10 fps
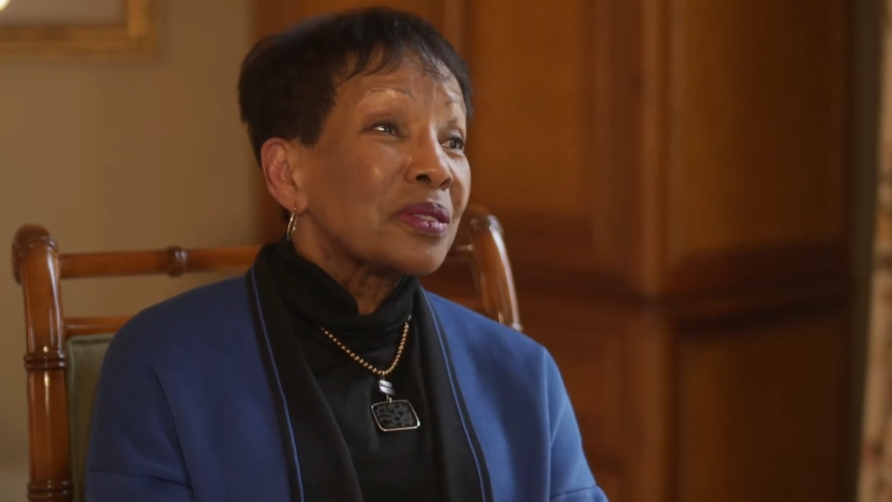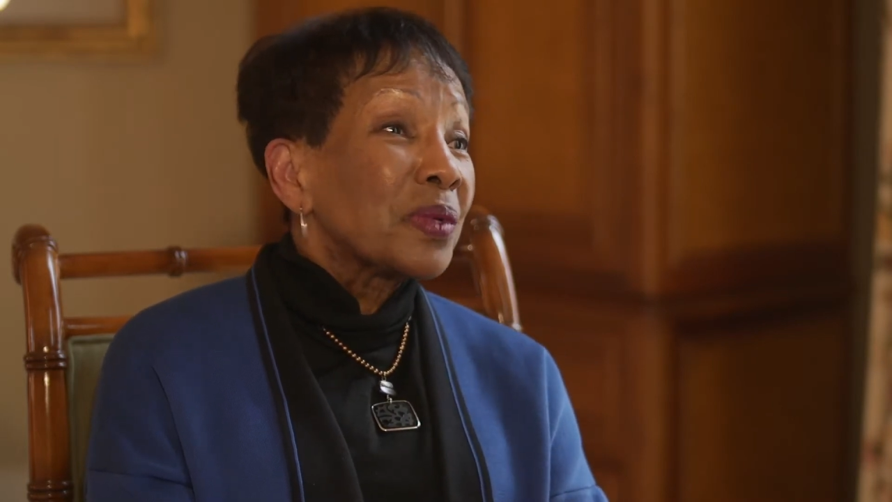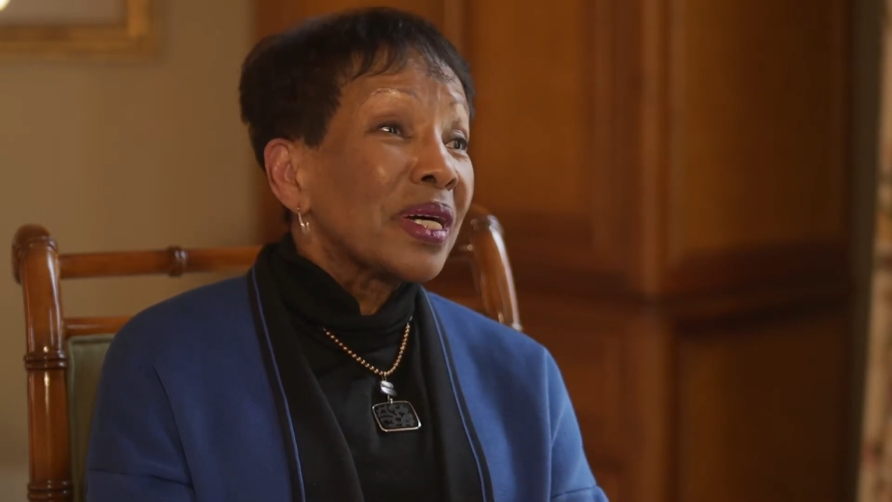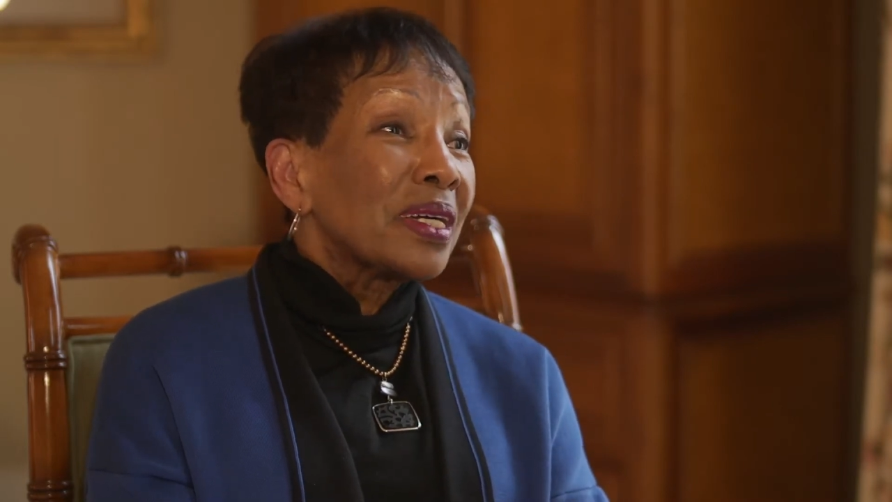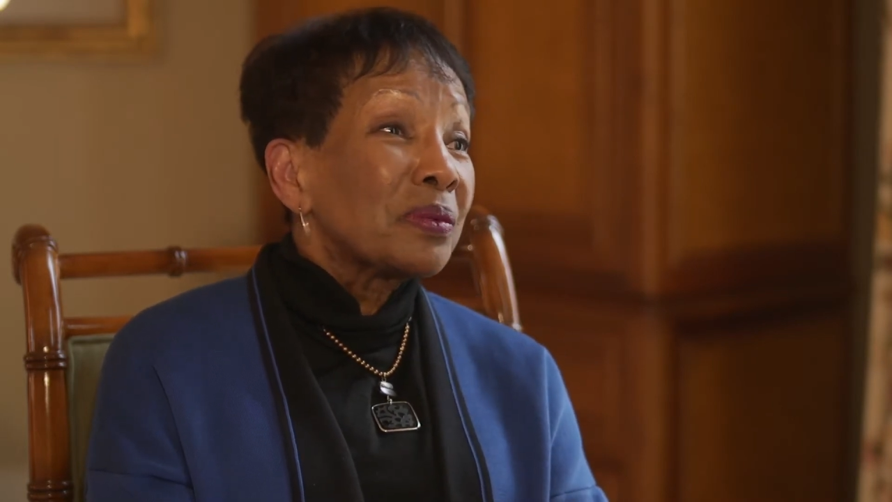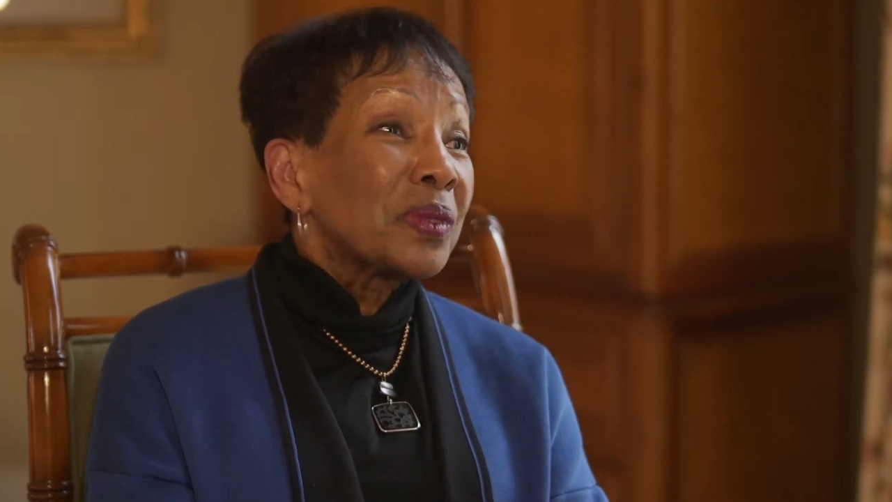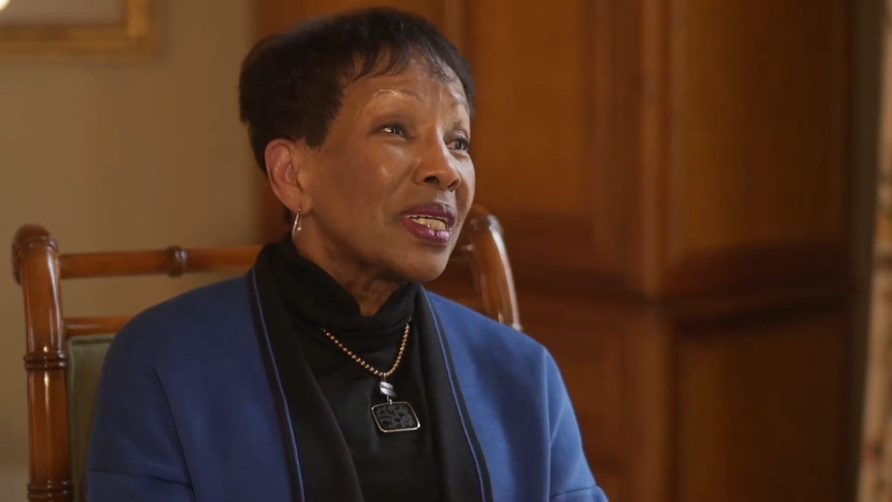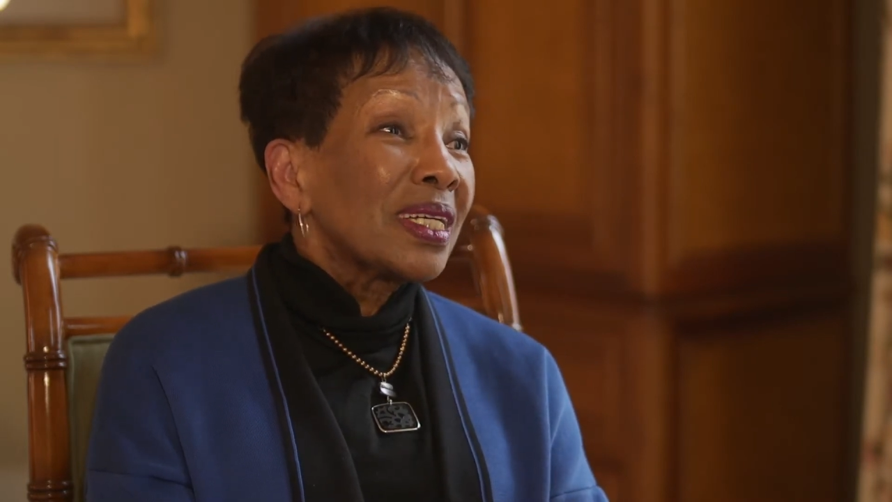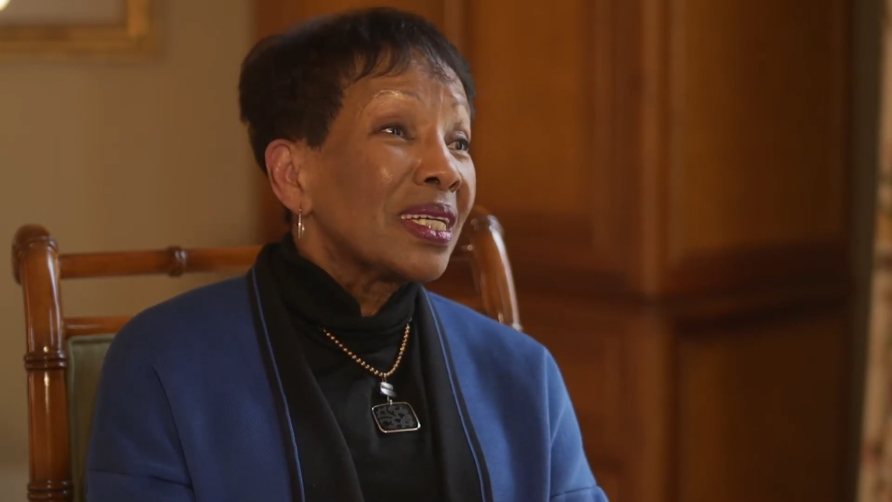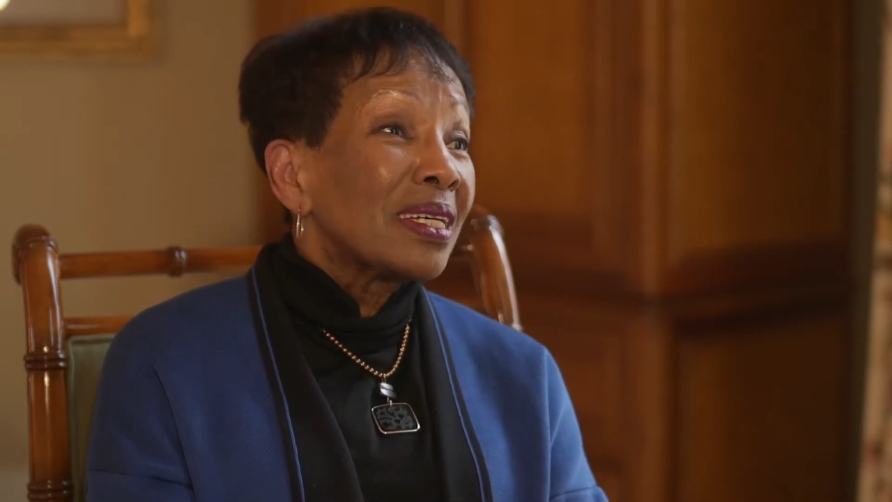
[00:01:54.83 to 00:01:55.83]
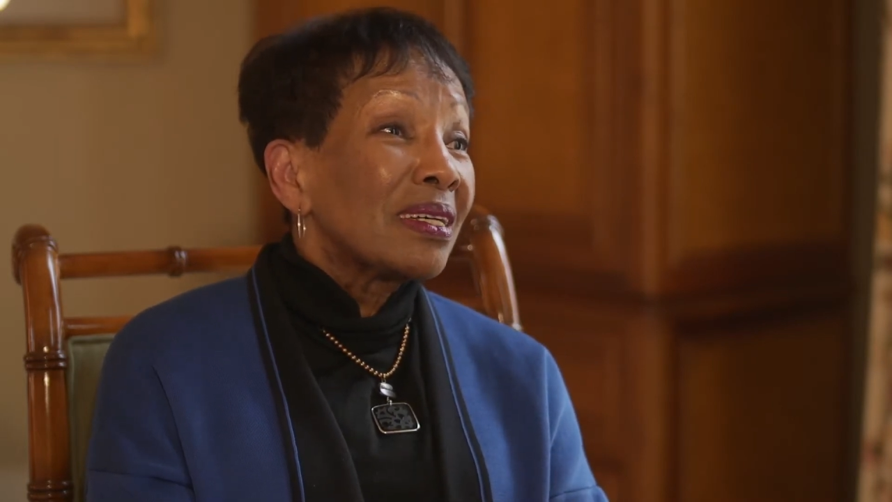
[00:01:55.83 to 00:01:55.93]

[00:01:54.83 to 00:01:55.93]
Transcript: the way we